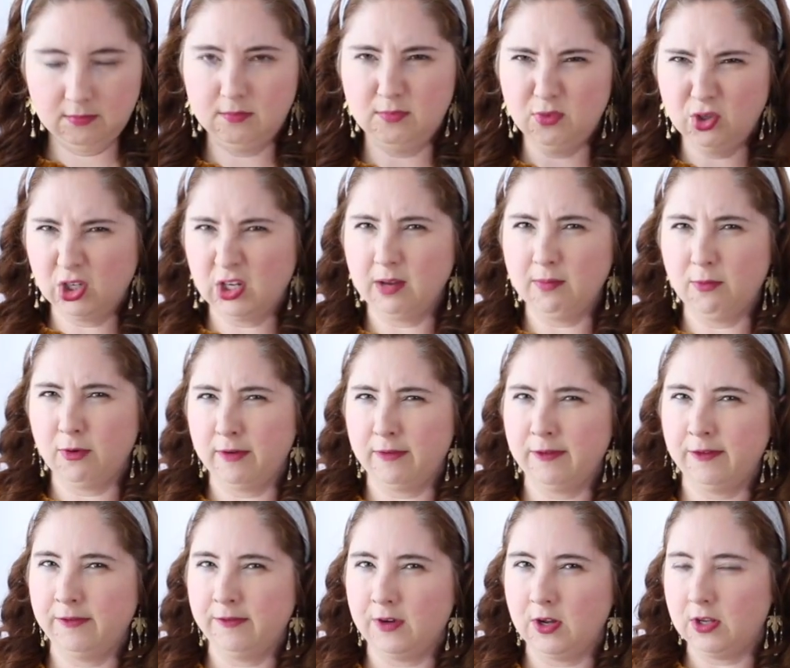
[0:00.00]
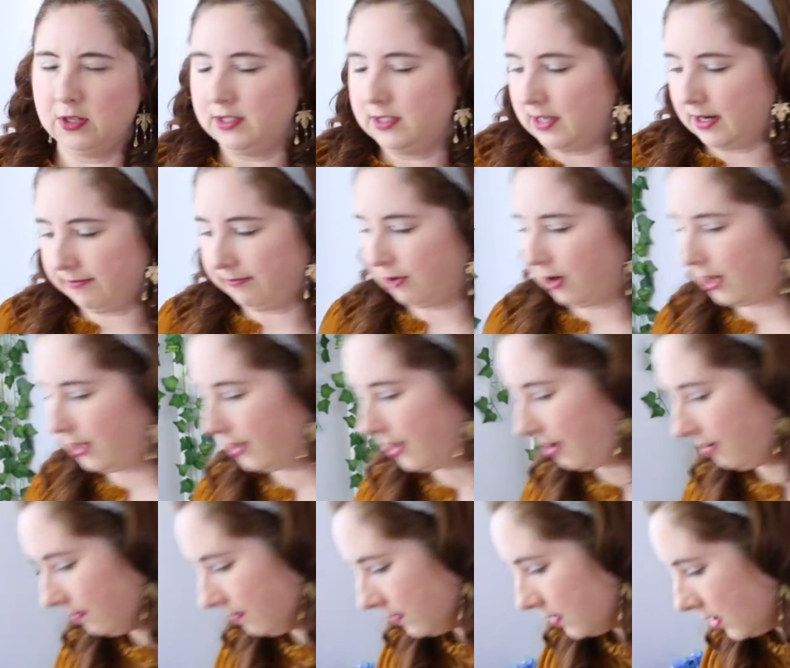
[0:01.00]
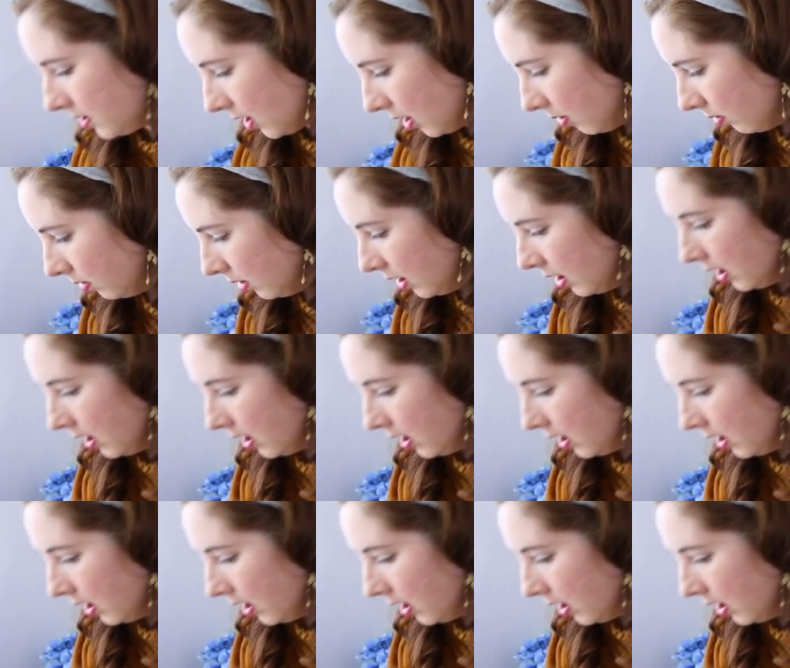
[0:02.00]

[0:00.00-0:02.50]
Looking more for fall stuff right now. So